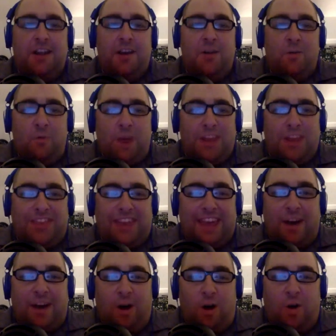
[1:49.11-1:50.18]
with a
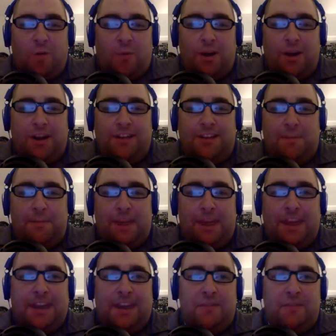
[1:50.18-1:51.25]
home run to
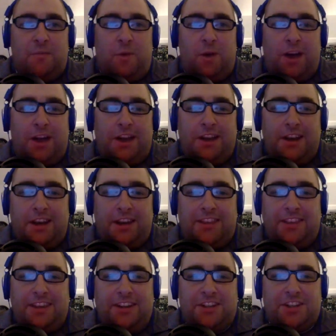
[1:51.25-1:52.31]
make it
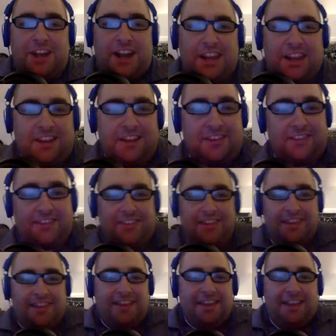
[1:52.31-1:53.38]
1-0 Giants.
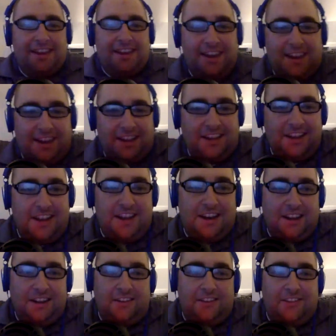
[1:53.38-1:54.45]
And then
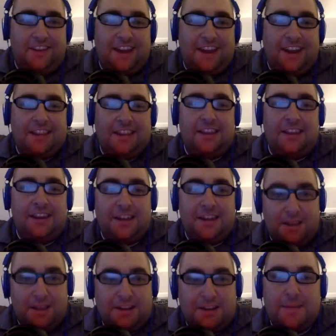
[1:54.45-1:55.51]
in the second,
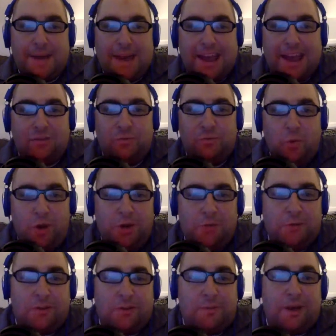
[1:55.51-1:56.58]
the D-backs would
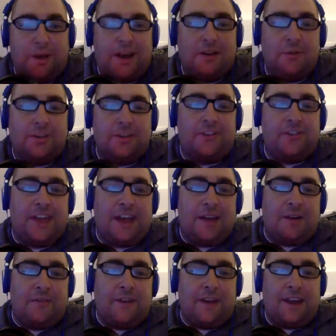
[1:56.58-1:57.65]
respond with the
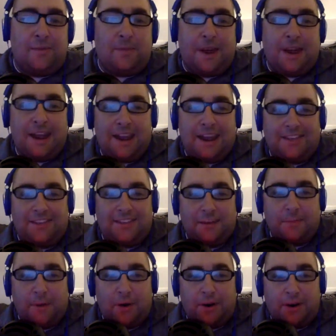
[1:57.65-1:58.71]
sacrifice by
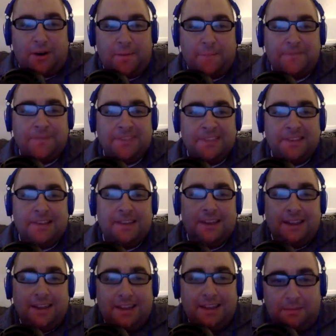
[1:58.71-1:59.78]
Escobar.
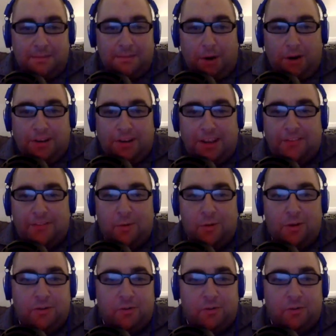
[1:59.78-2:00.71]
Marte scores